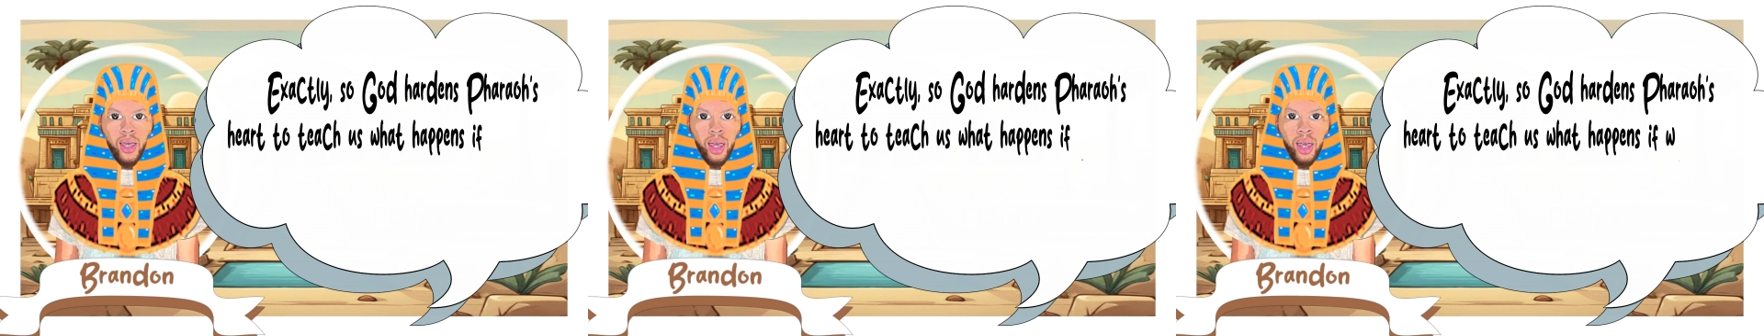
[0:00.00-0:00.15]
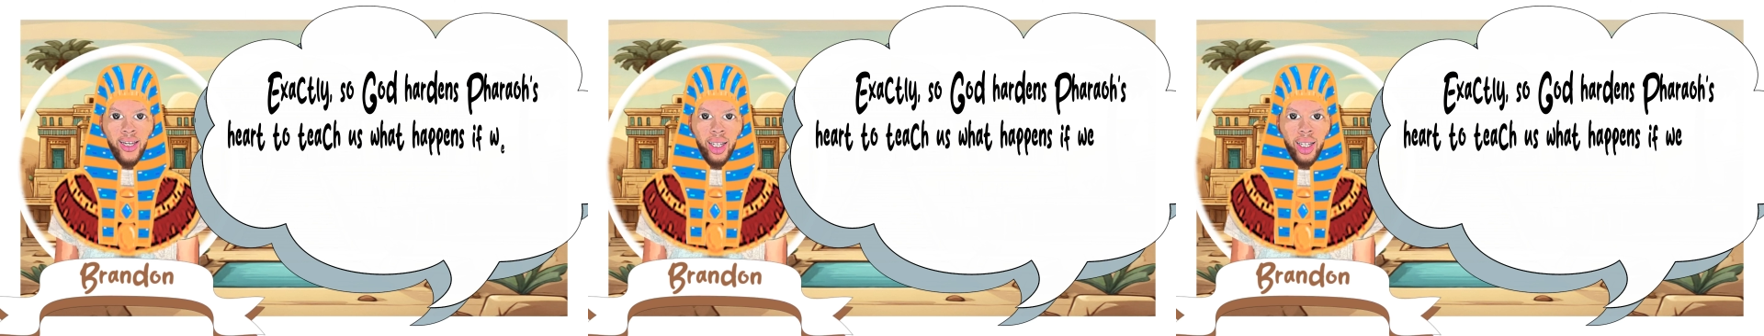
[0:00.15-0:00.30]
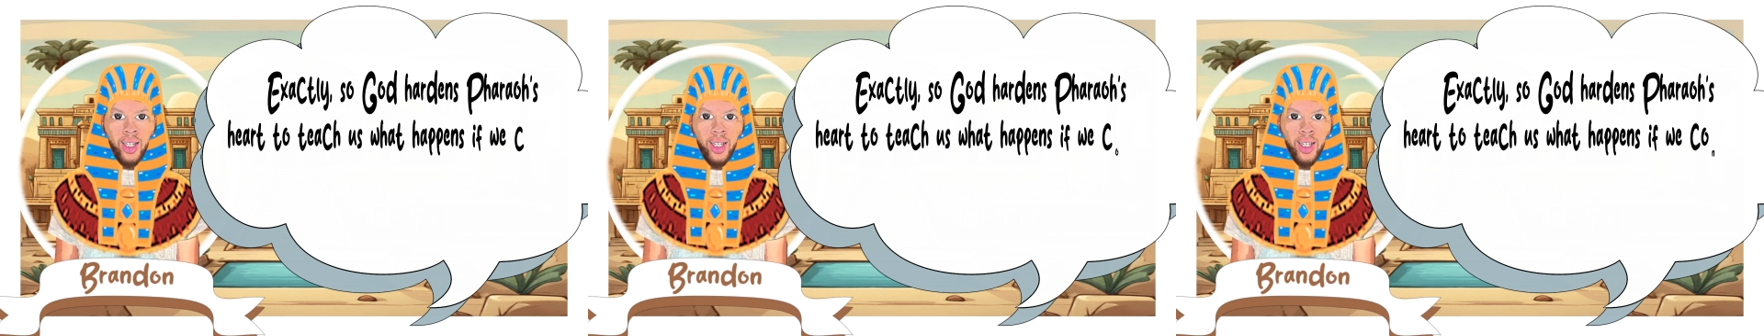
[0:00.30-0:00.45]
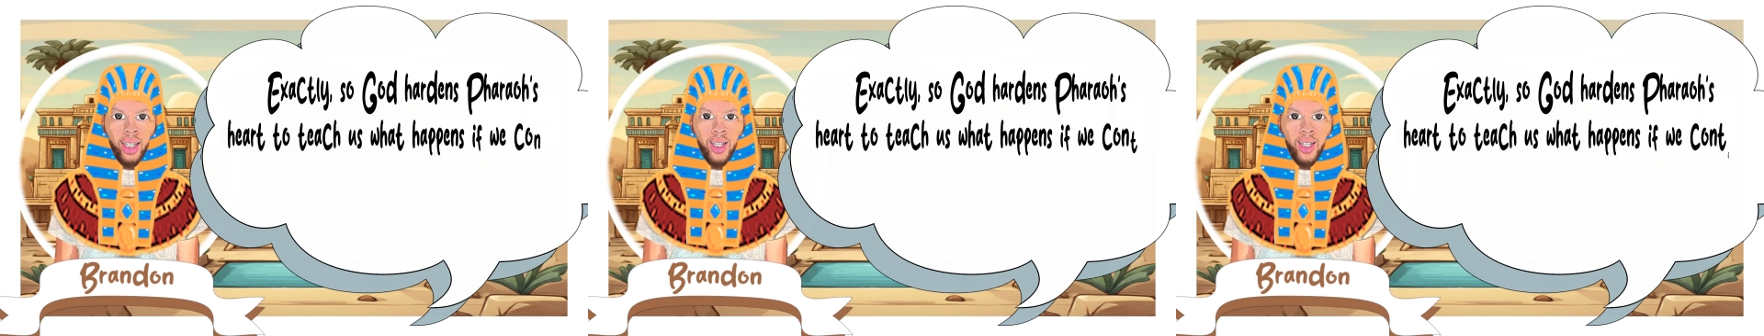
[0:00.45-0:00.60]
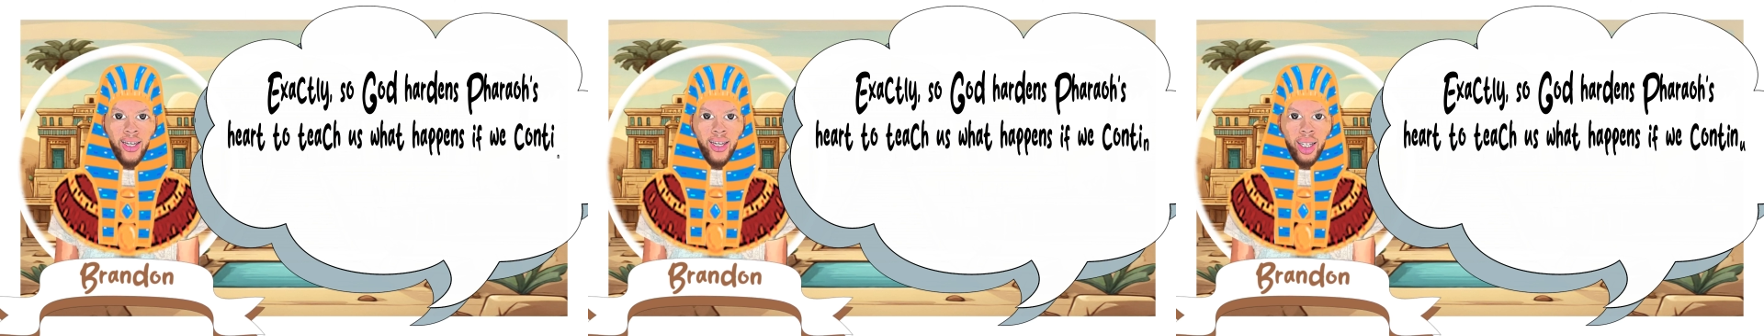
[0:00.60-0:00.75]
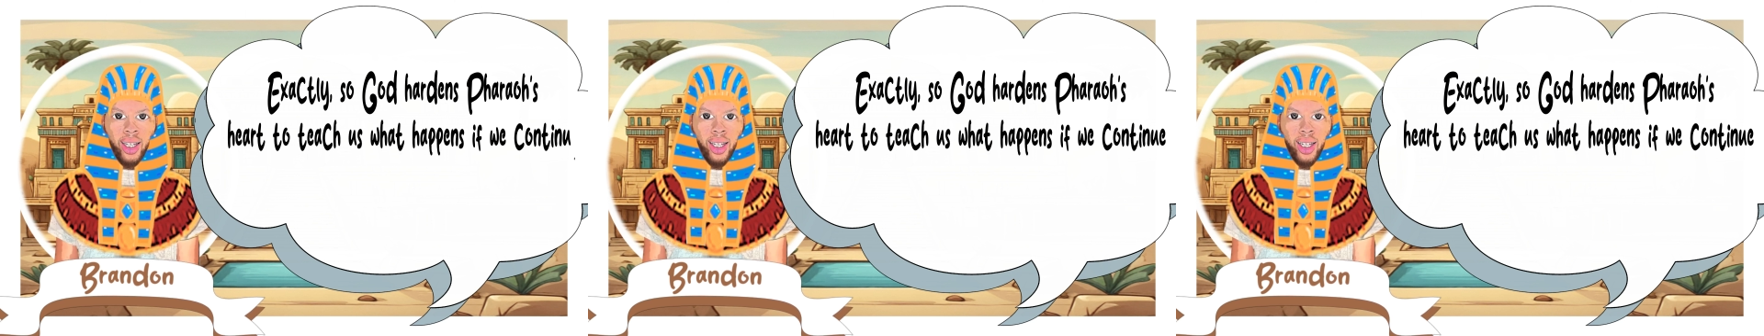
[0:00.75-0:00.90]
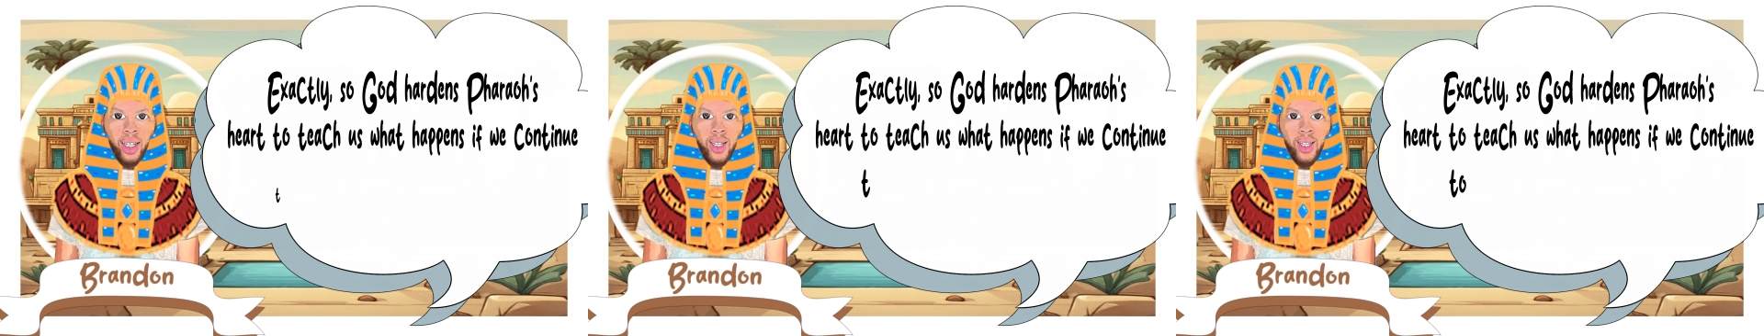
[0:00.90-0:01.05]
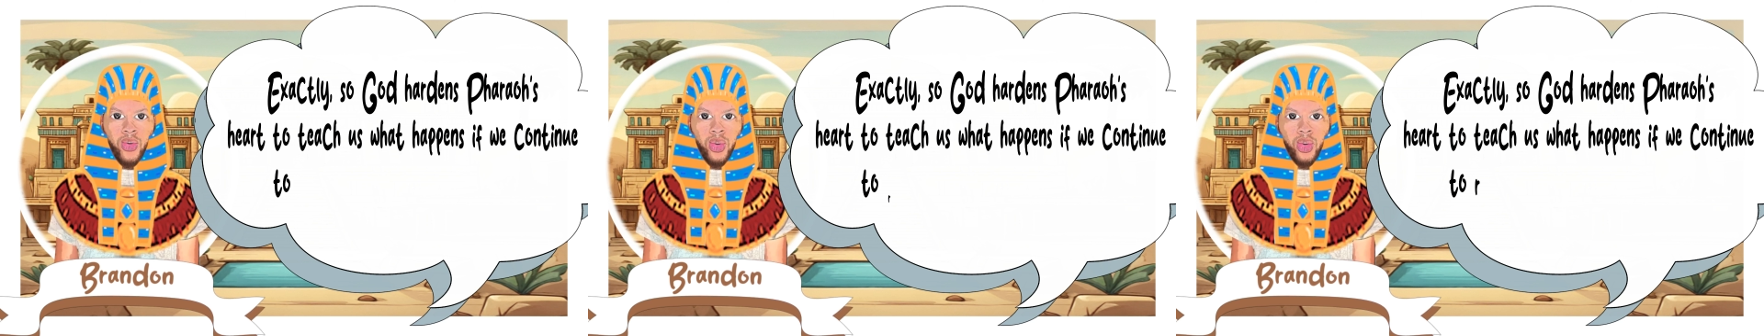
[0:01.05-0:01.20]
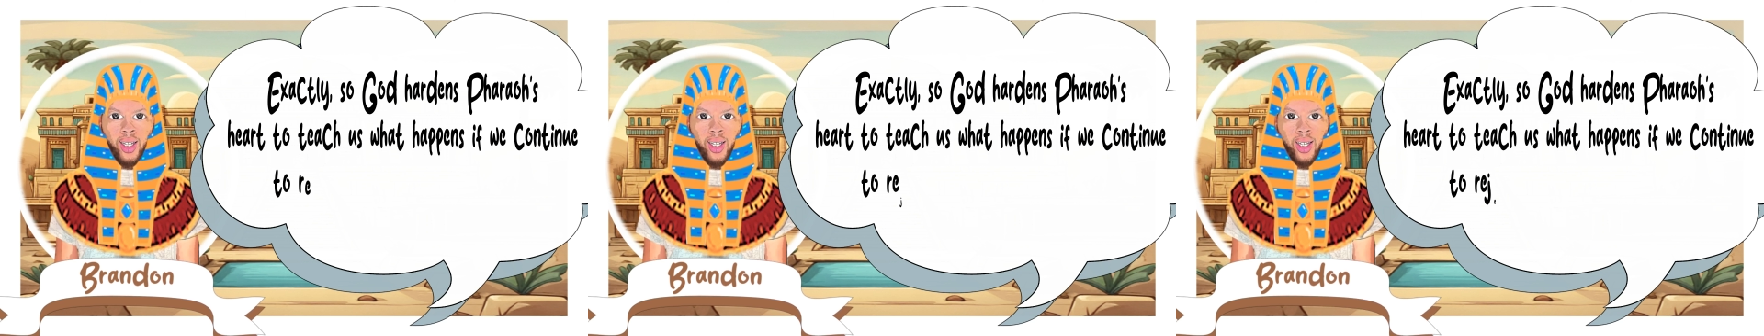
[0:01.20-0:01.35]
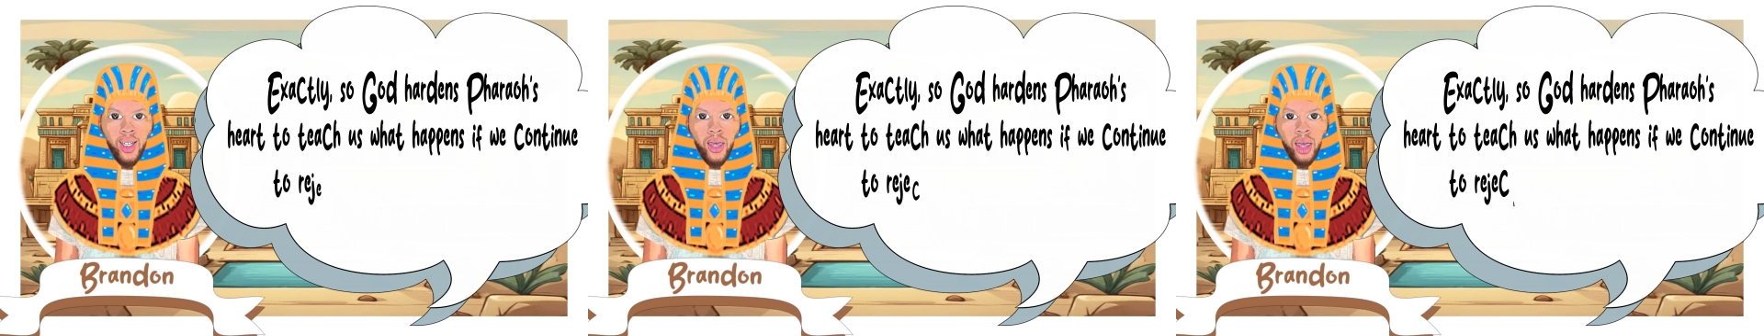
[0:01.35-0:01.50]
if we continue to
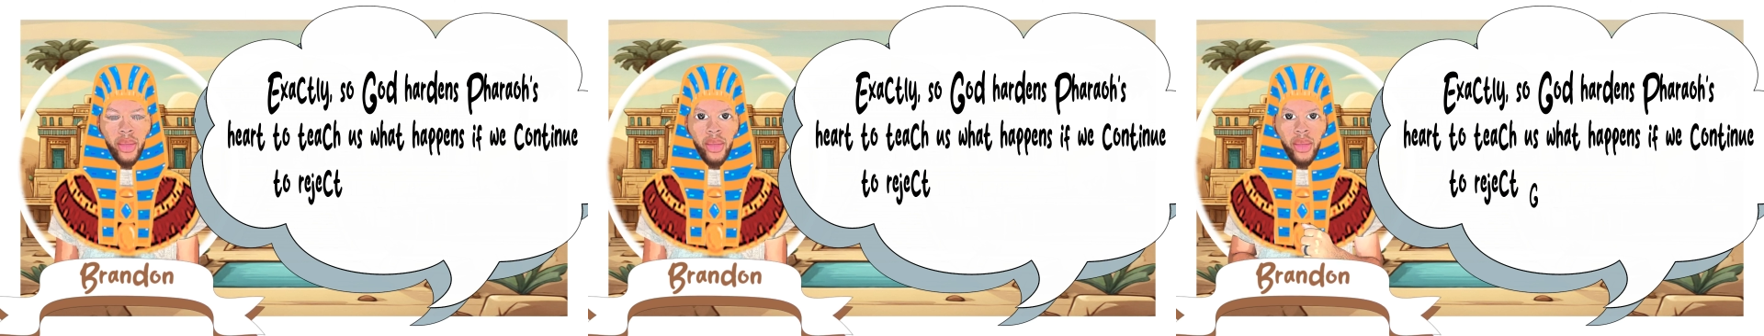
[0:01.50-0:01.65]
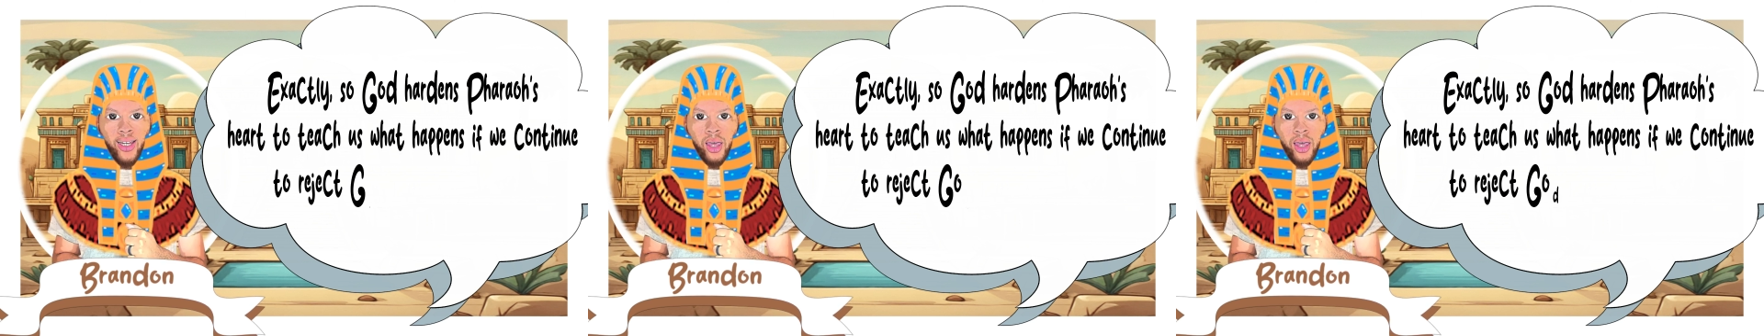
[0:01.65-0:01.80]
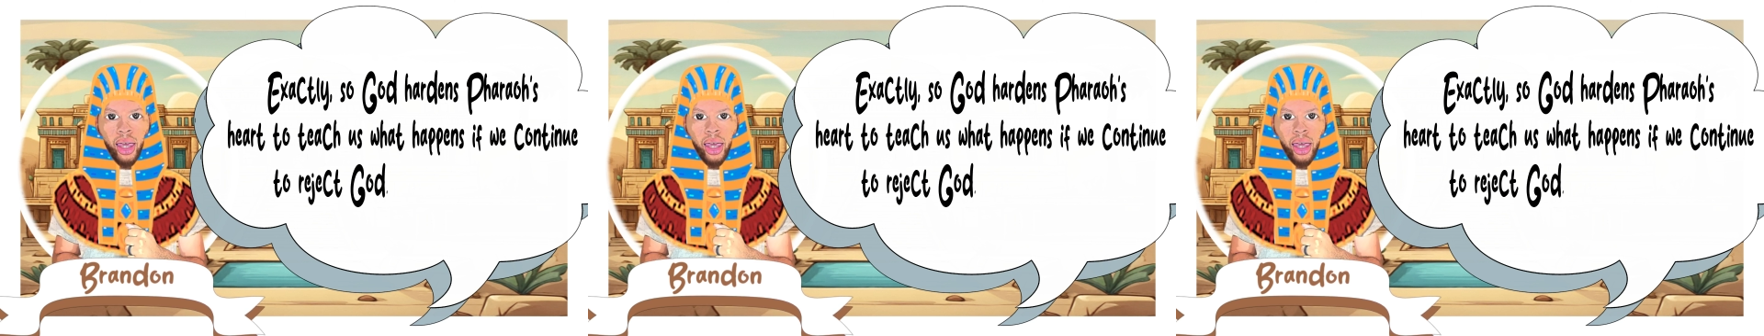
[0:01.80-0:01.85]
reject